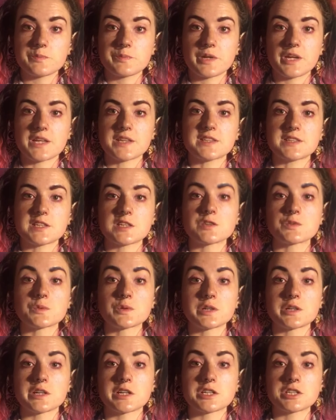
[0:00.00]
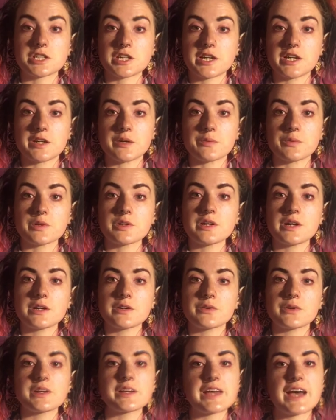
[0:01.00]
but since we're in a chair, we're not
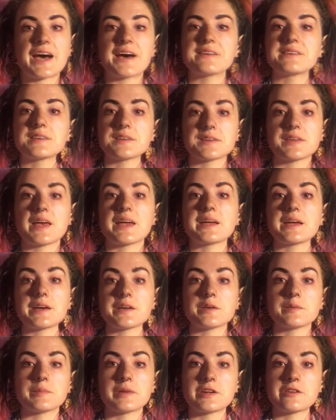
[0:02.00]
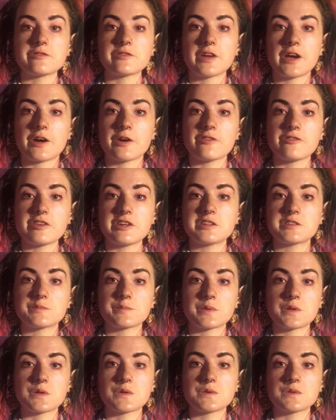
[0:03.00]
going to add the leg element of cow face
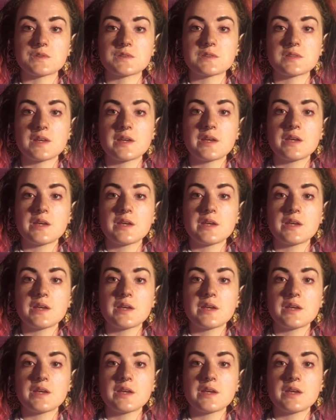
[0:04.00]
pose.